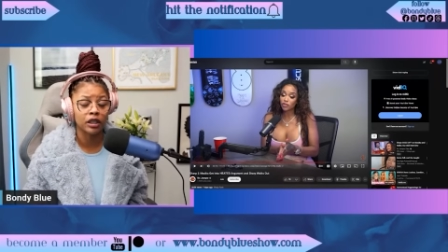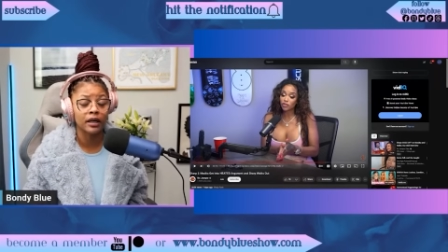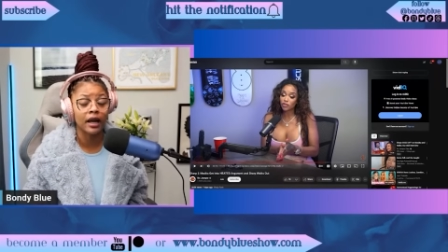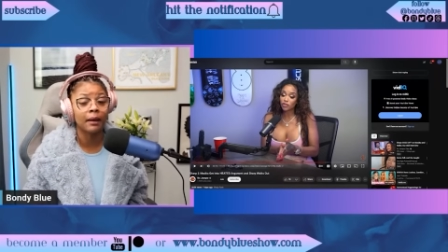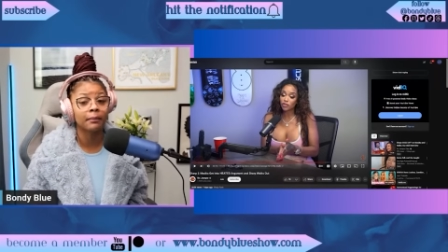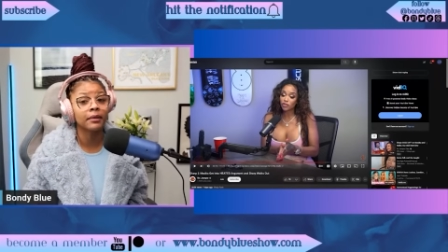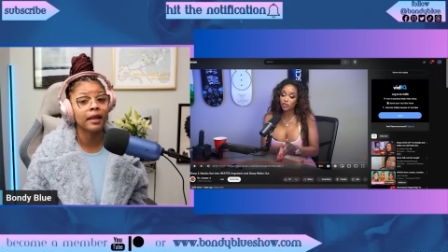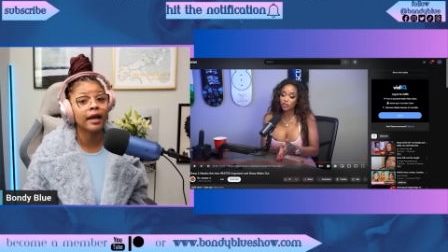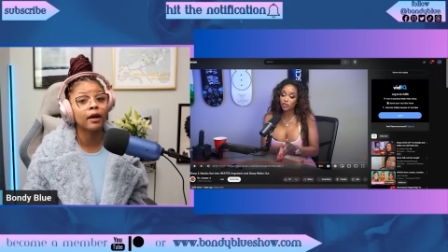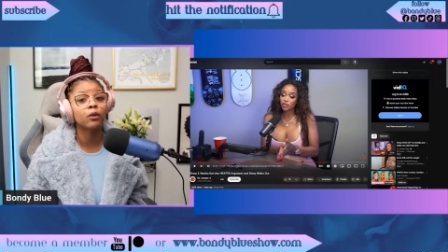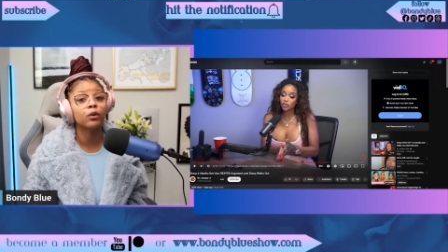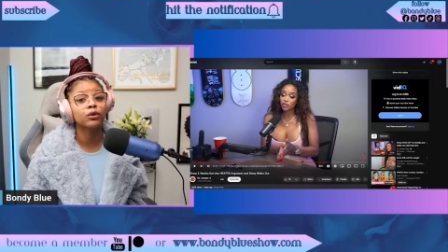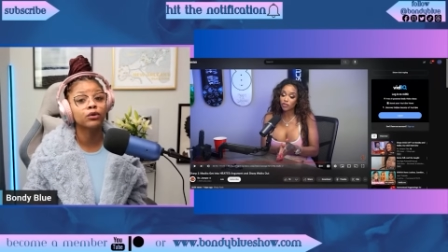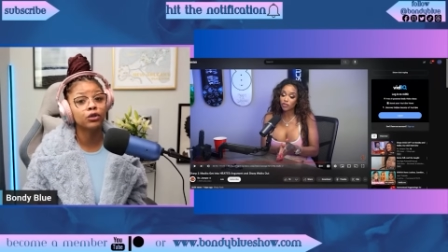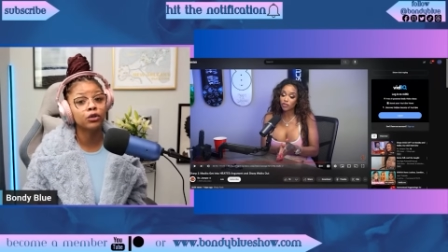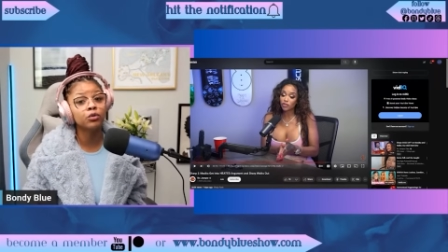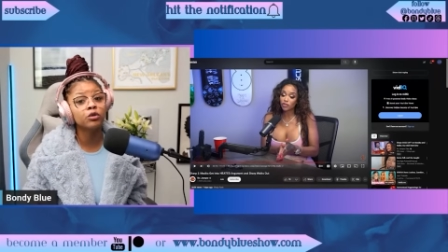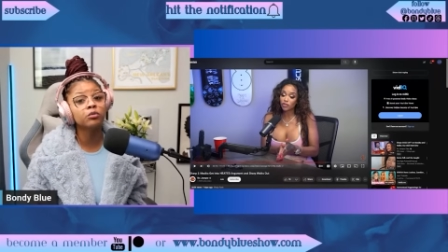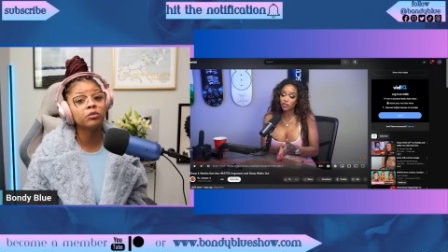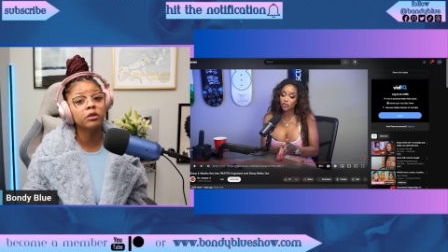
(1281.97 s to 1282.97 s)
I'm like, well, you
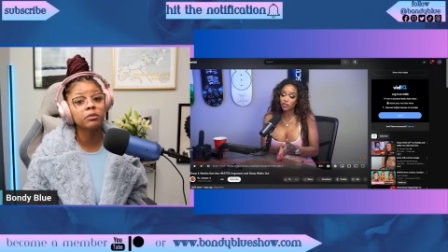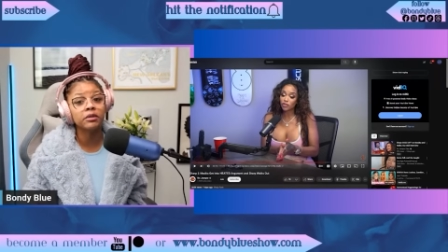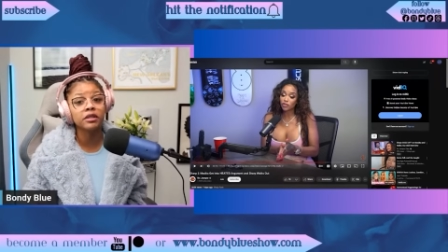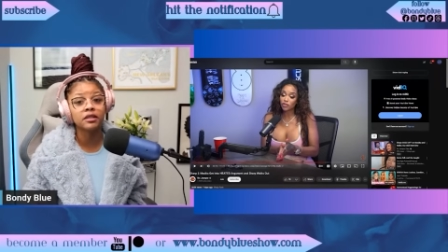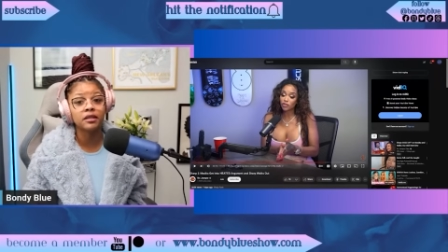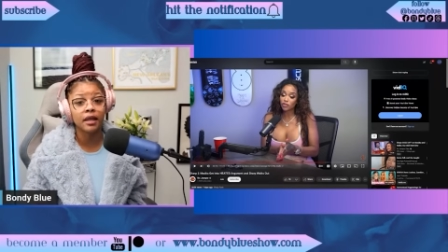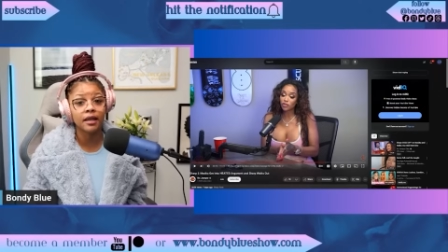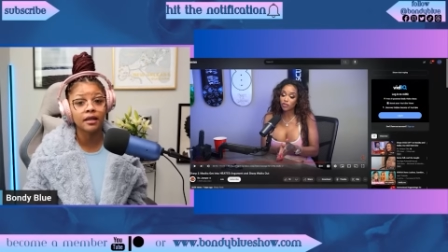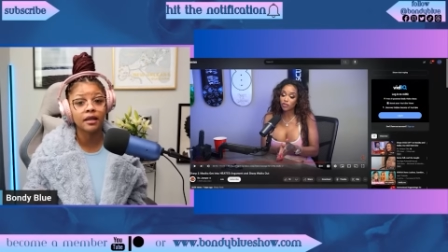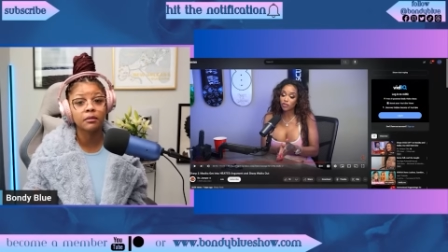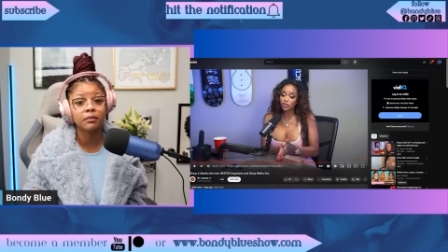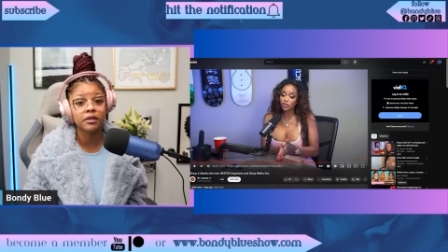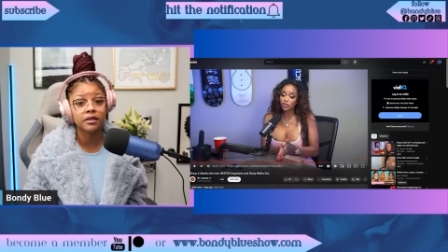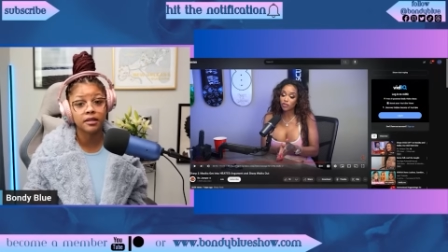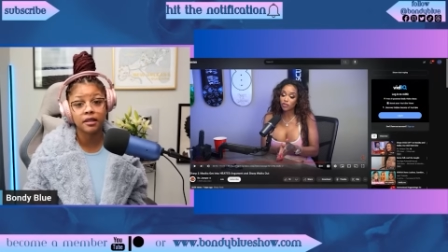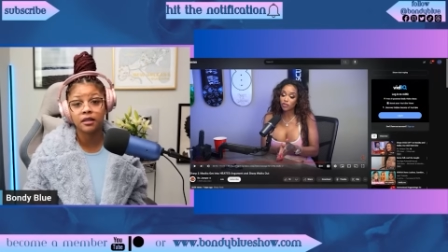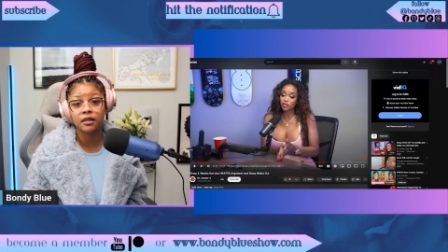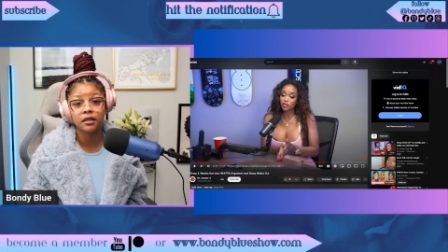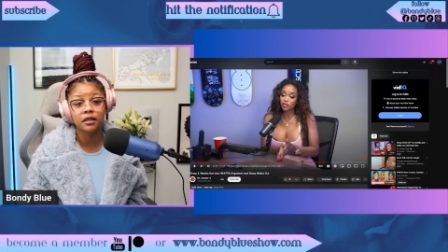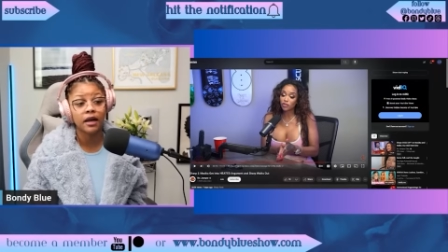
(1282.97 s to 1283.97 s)
would be mistaken,
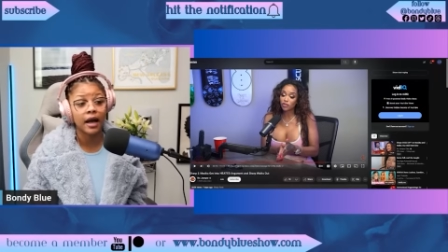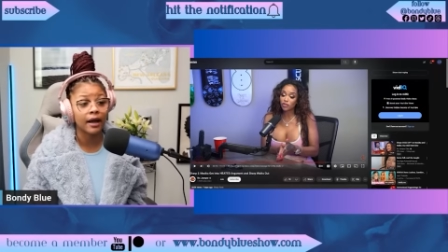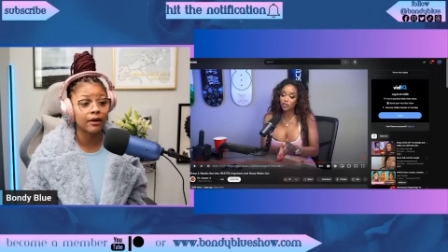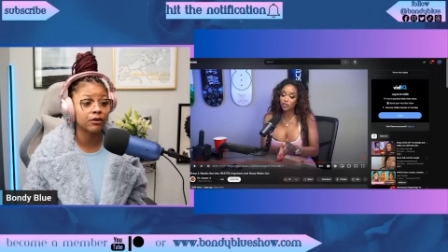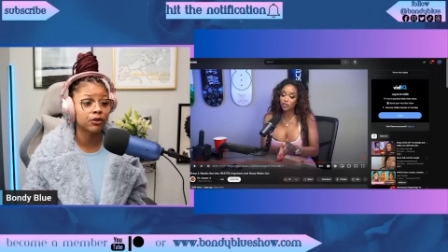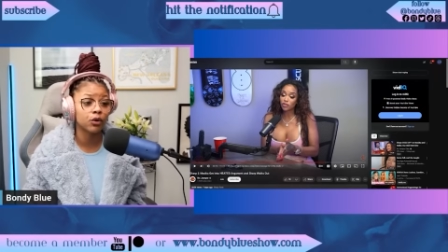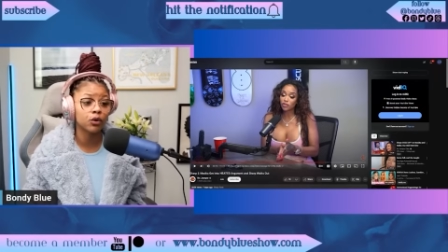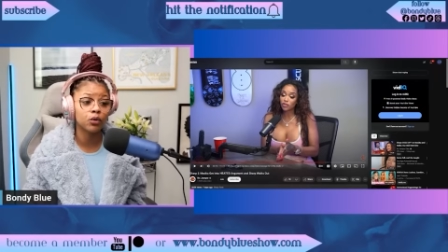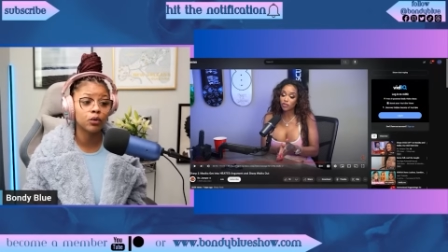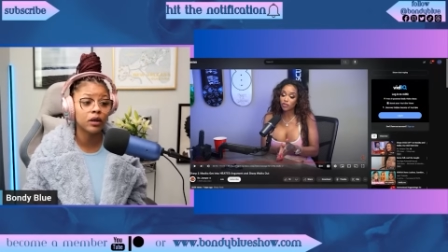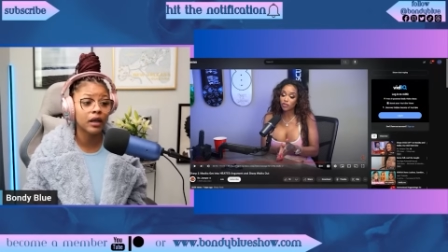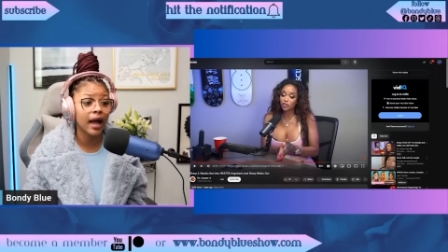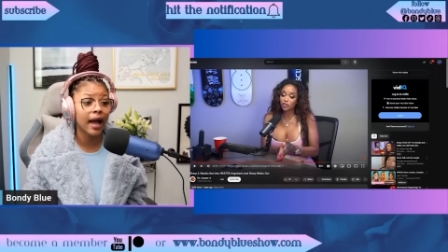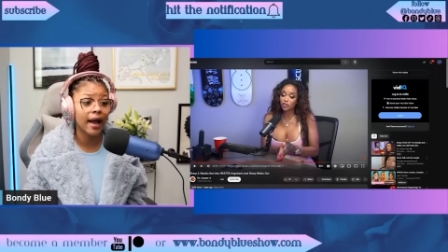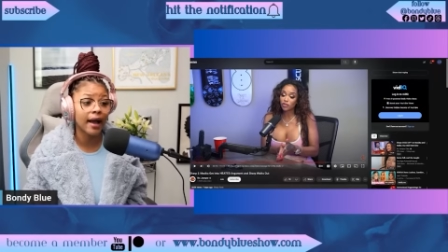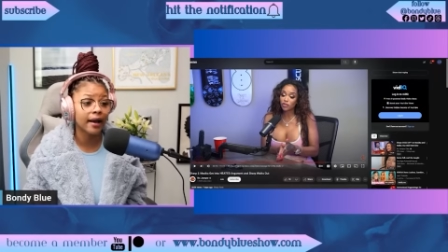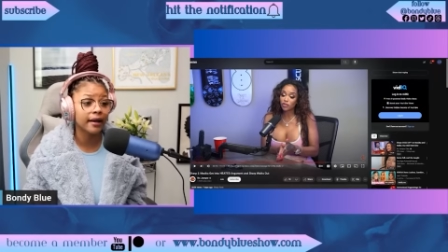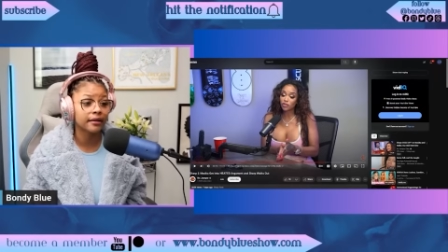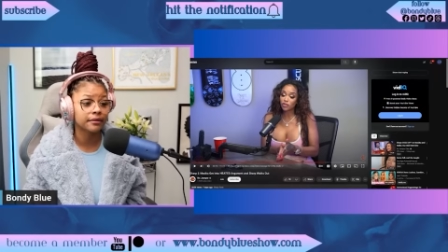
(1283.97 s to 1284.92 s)
Masika. I don't know who lied.